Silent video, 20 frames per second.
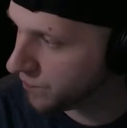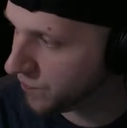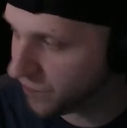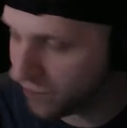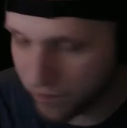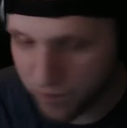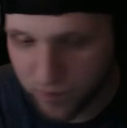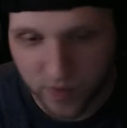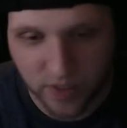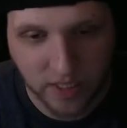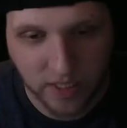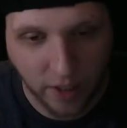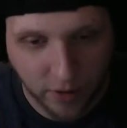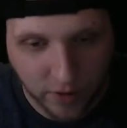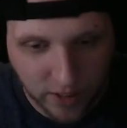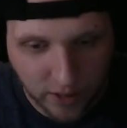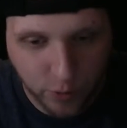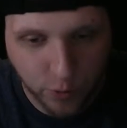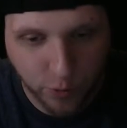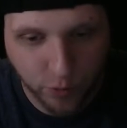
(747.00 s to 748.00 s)
CRT
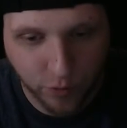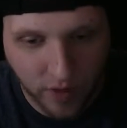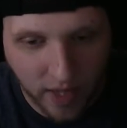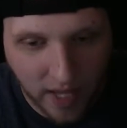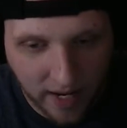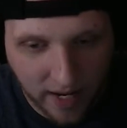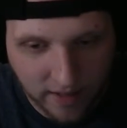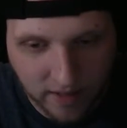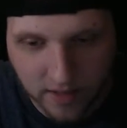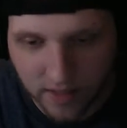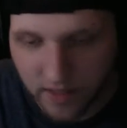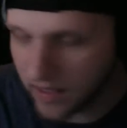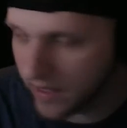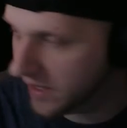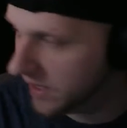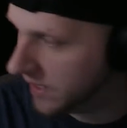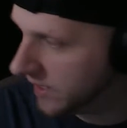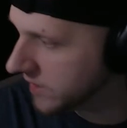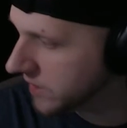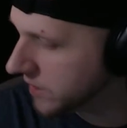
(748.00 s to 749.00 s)
True Flat
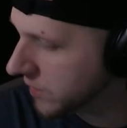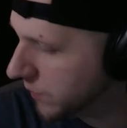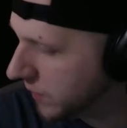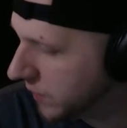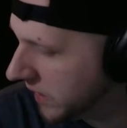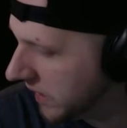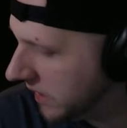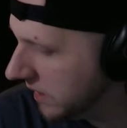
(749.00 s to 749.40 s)
Sony